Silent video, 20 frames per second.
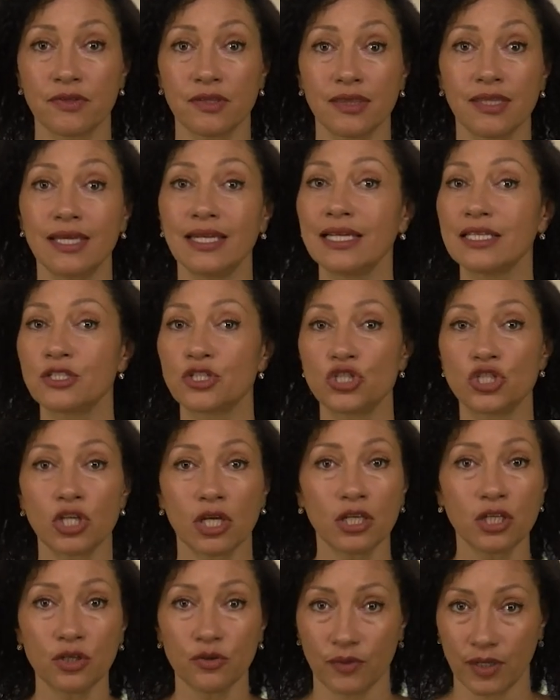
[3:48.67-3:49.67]
Then it's
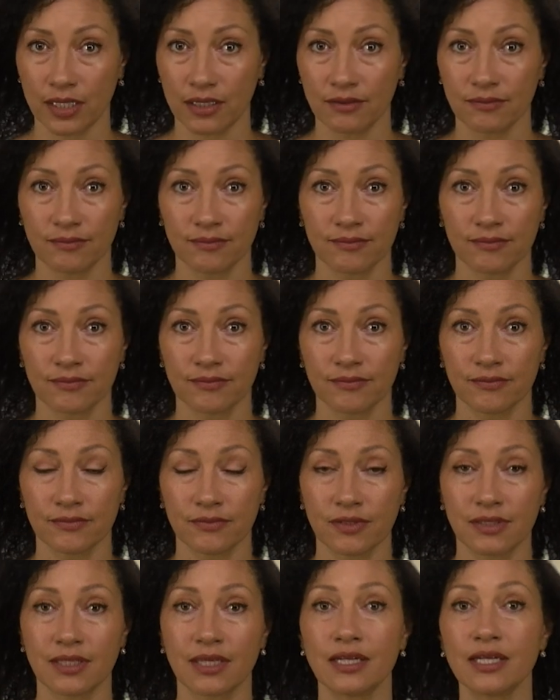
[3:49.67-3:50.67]
genuine.
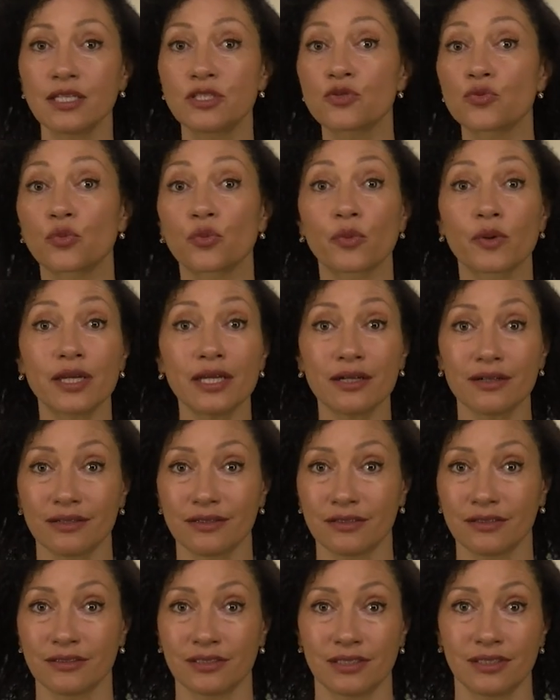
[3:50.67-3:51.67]
Then it's
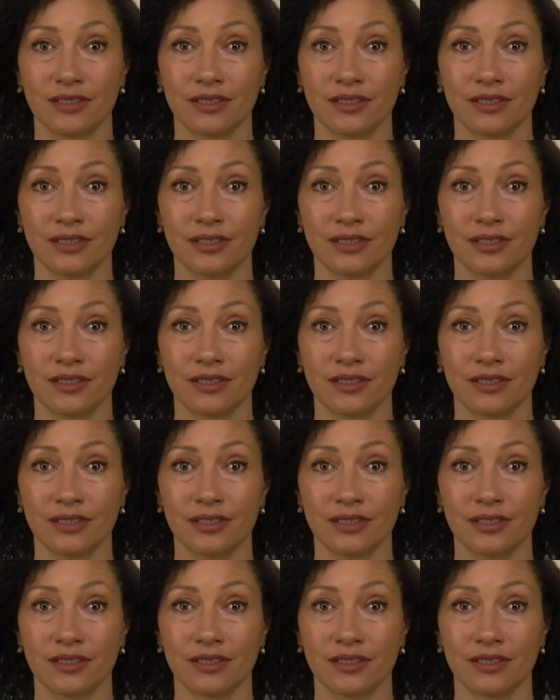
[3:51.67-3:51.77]
real.